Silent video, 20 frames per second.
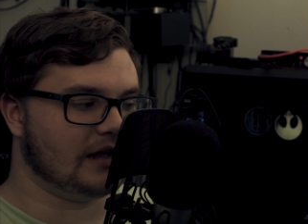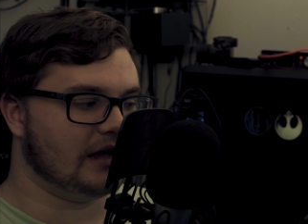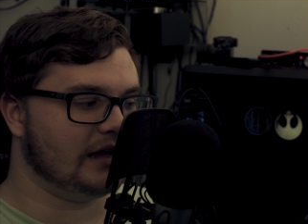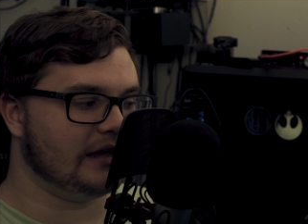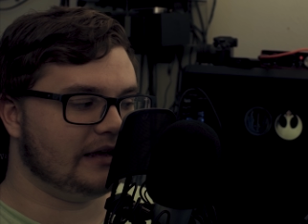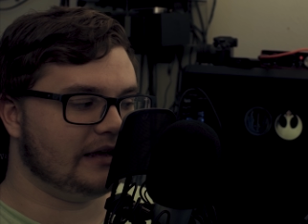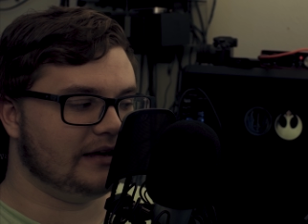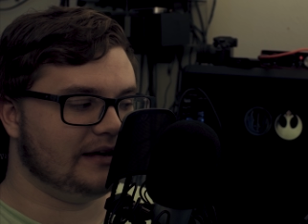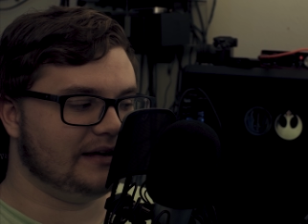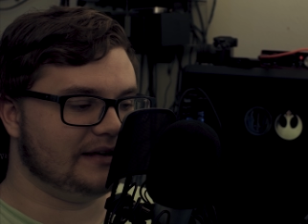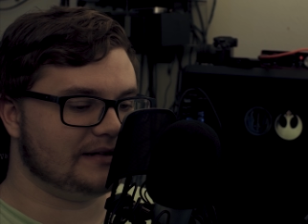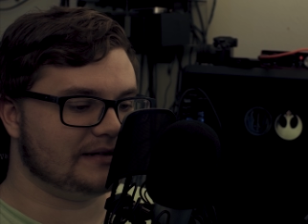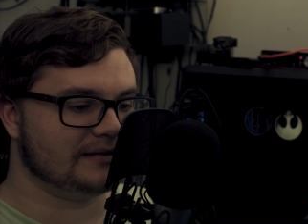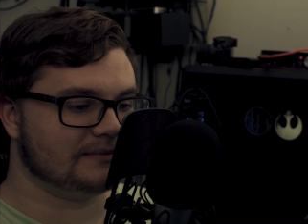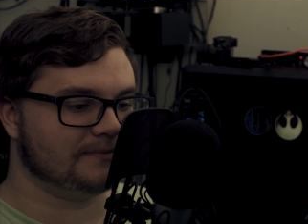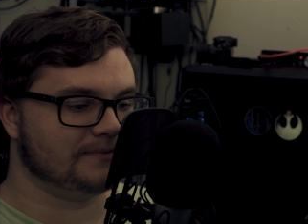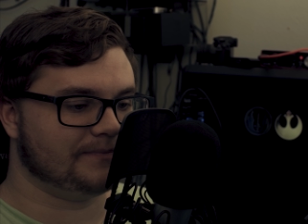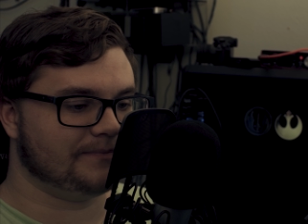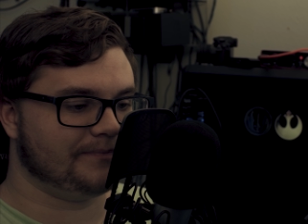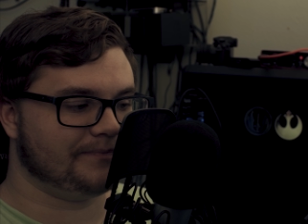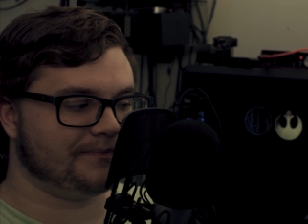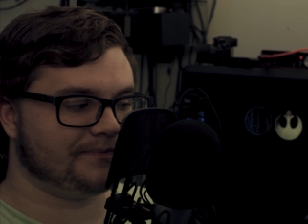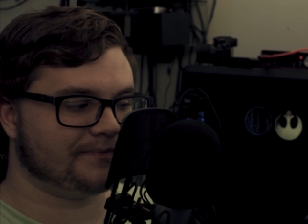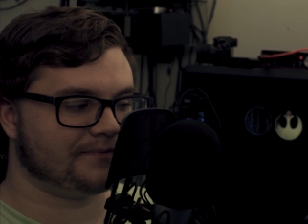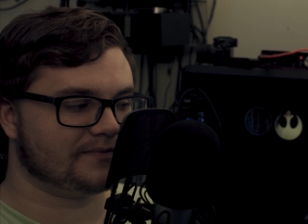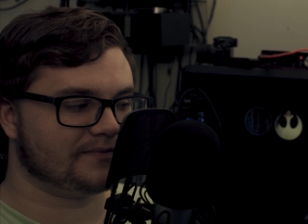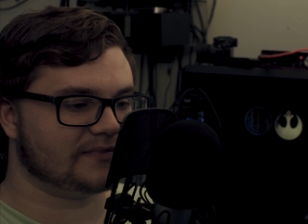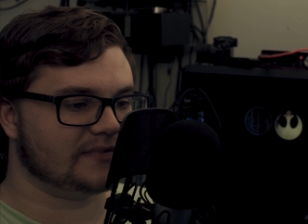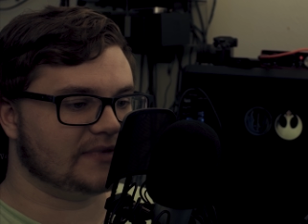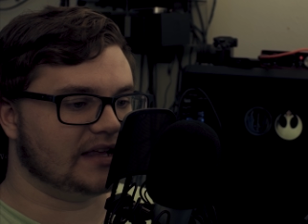And
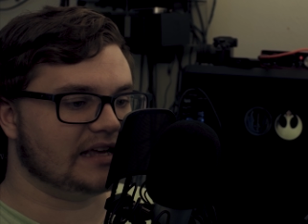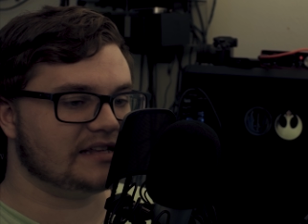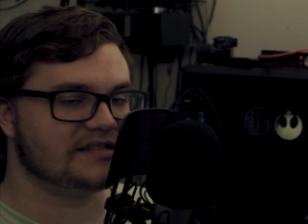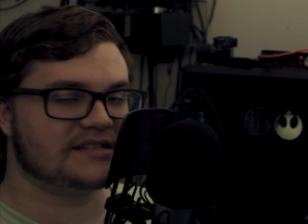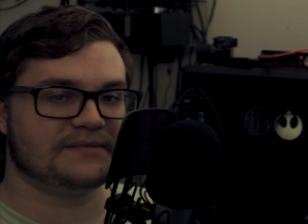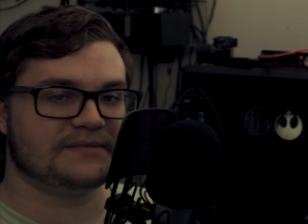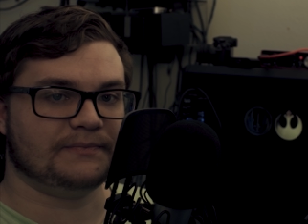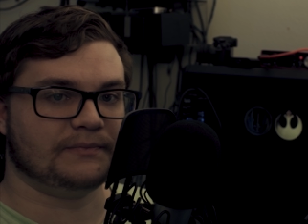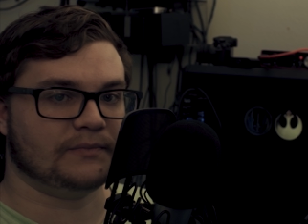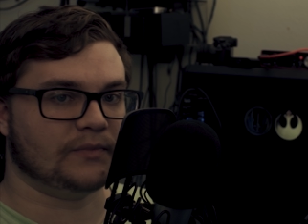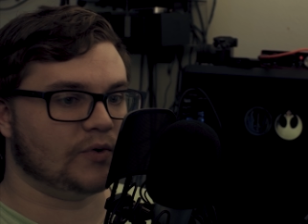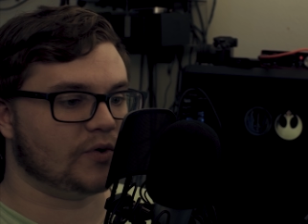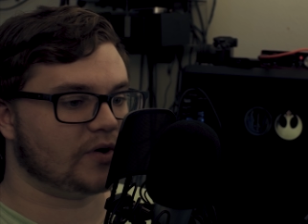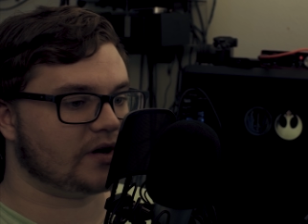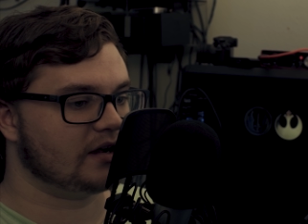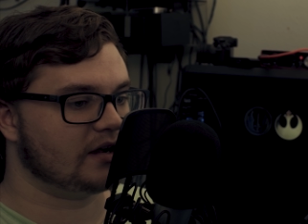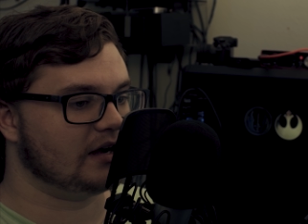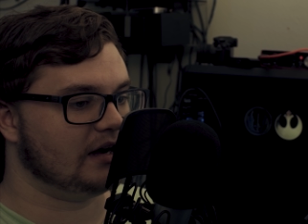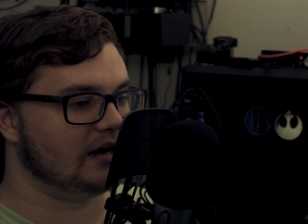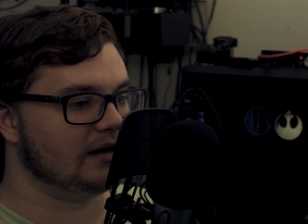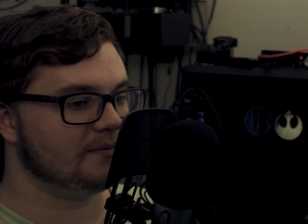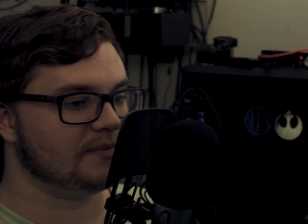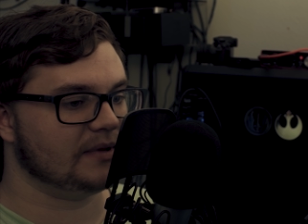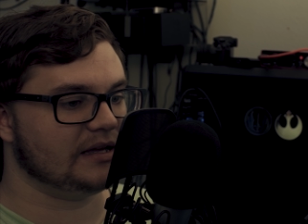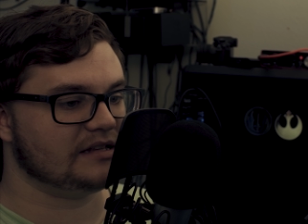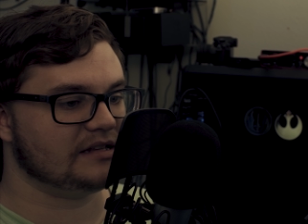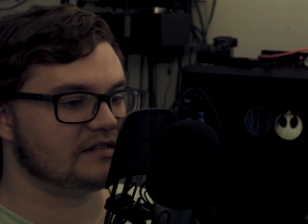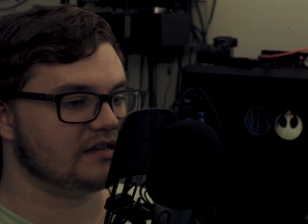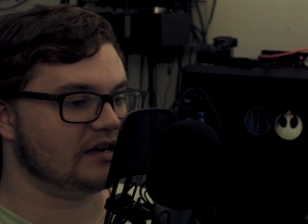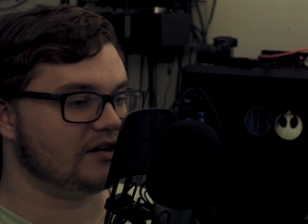it's more
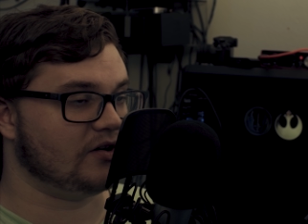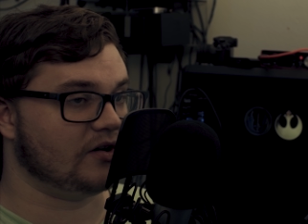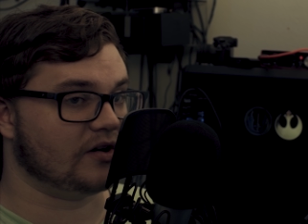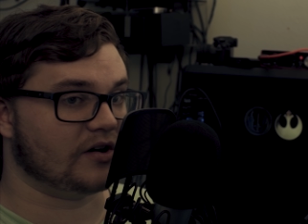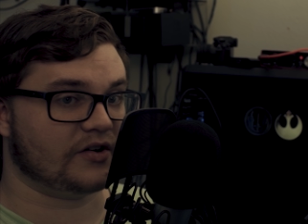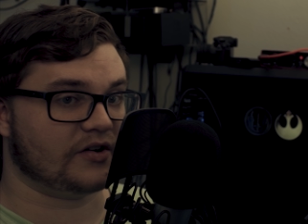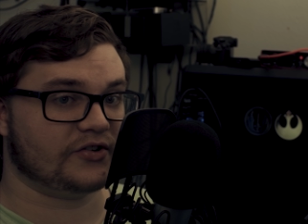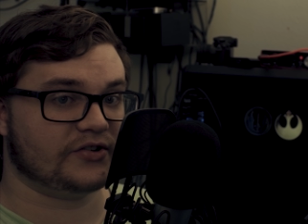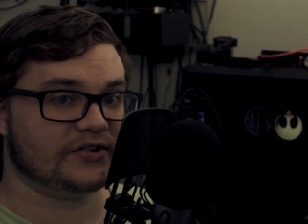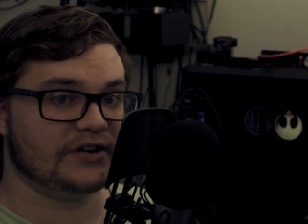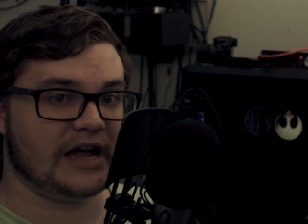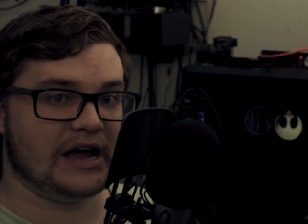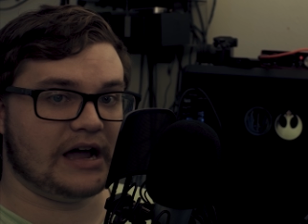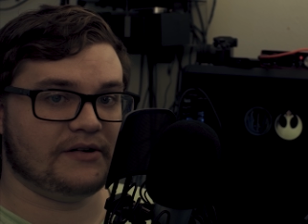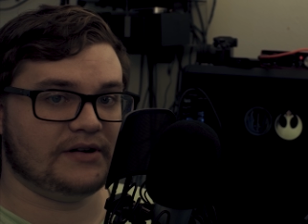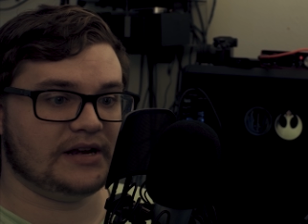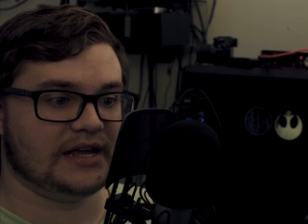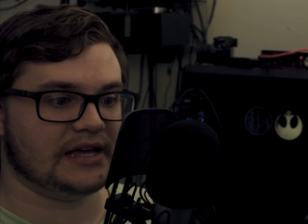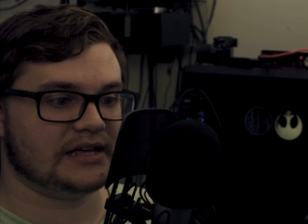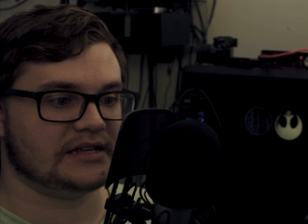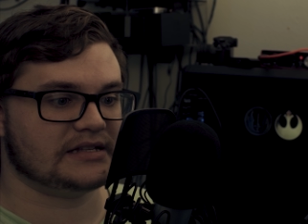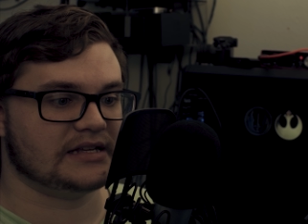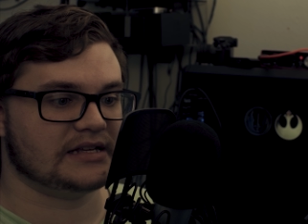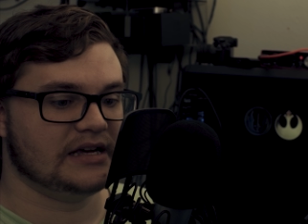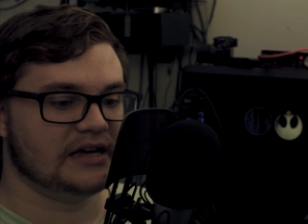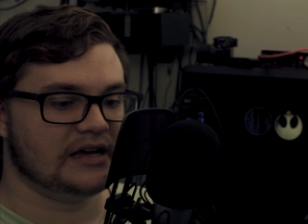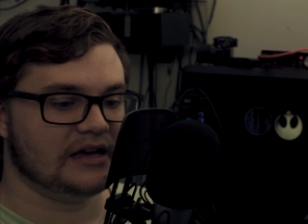it's harder nowadays.